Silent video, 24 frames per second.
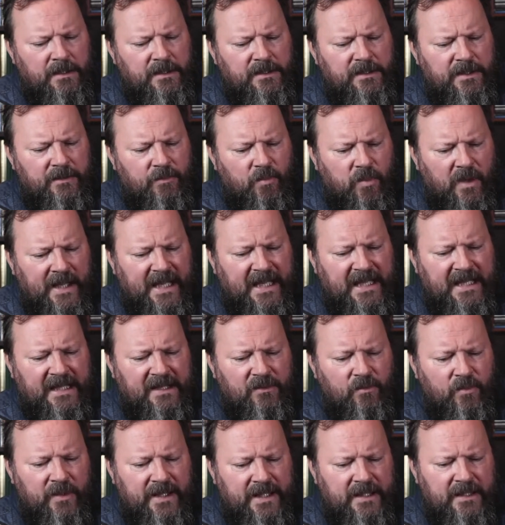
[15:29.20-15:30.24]
The way
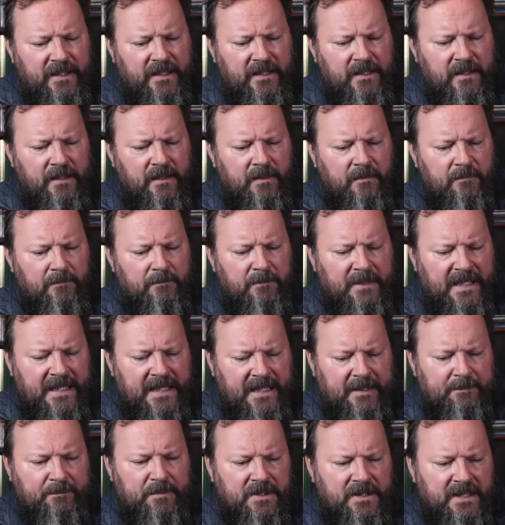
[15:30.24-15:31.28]
we
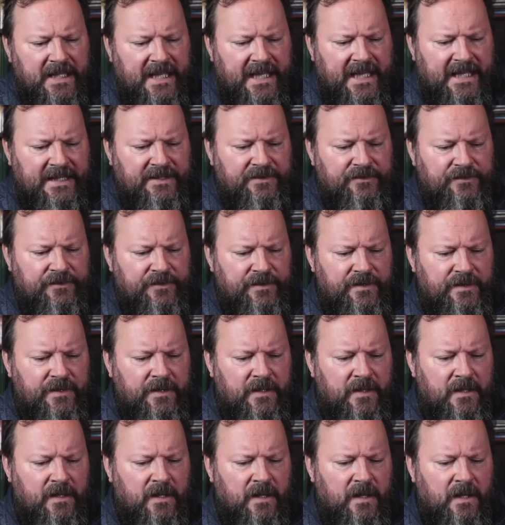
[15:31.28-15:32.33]
manipulate
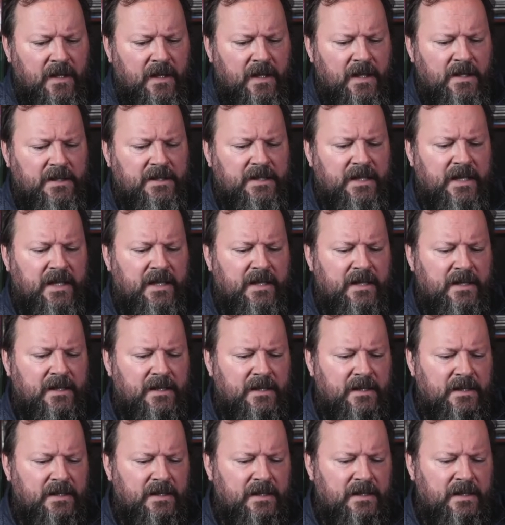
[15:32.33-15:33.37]
the
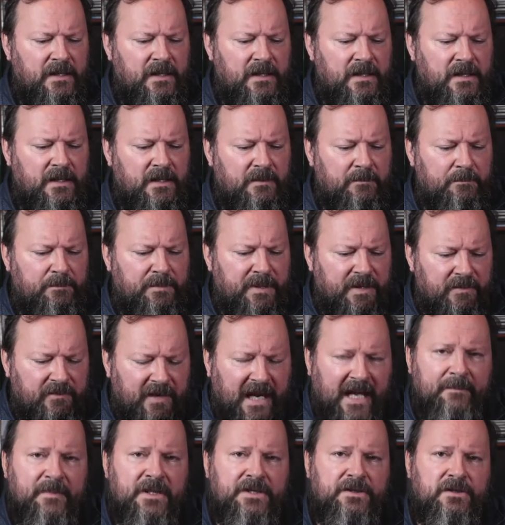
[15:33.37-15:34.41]

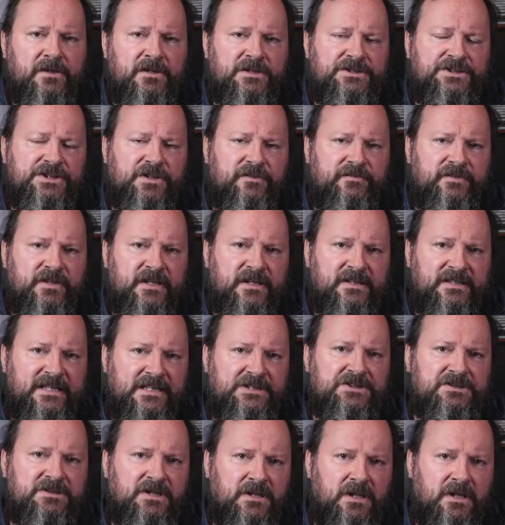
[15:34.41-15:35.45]
parameters of the
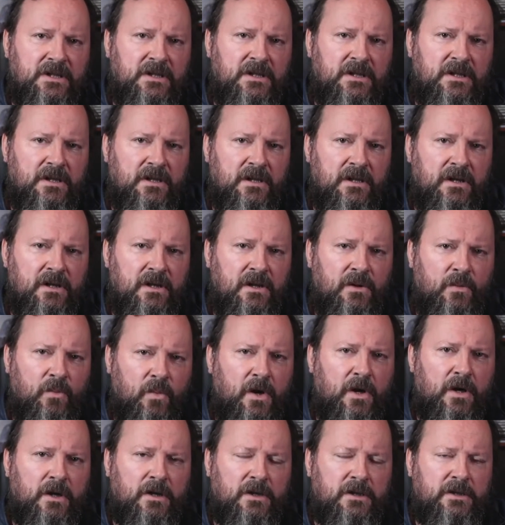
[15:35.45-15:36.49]
digital
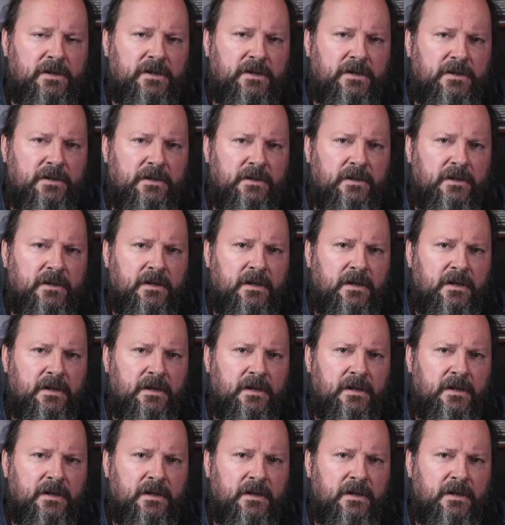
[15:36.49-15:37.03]
world,